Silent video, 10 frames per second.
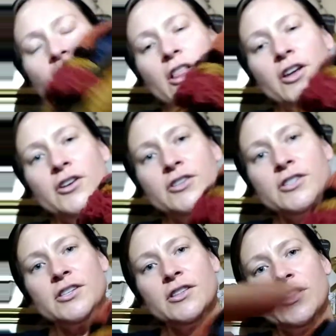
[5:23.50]

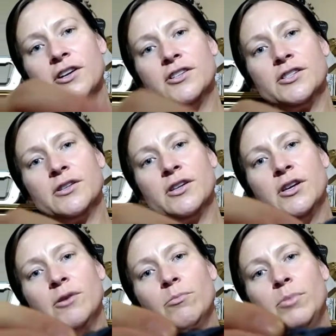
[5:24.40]
colors. There's
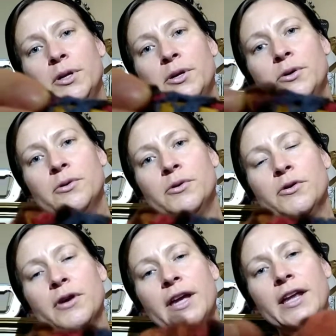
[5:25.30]
blue,
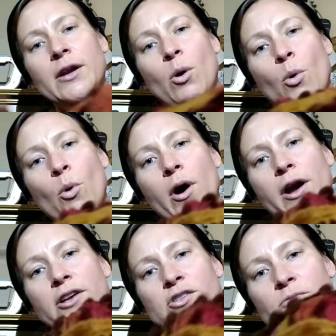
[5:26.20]
green,
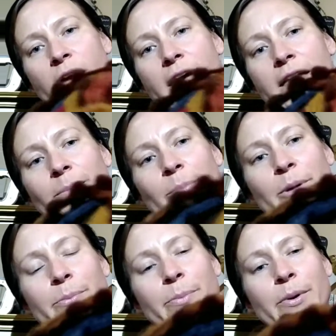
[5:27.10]
orange, red,
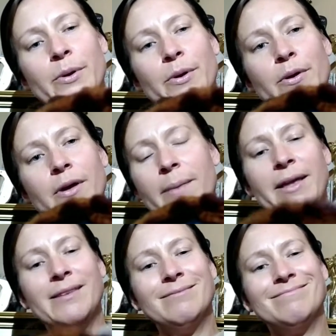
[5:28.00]
purple. I
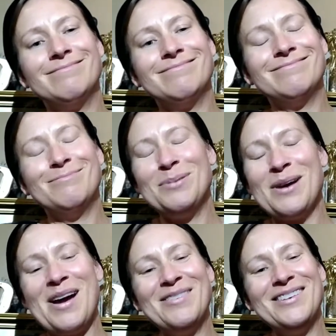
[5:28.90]
mean,
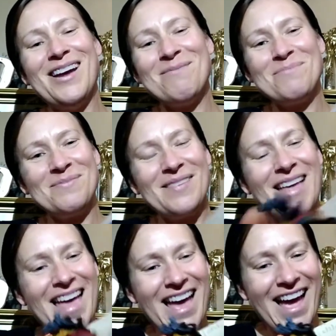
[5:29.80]
brown. Not,
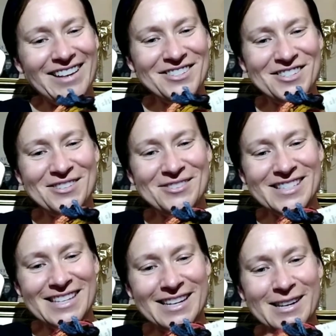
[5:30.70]
actually don't
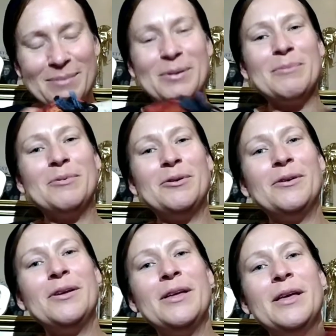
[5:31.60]
see any
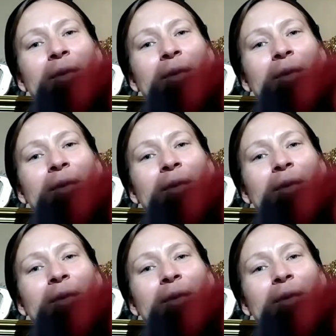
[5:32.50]
purple.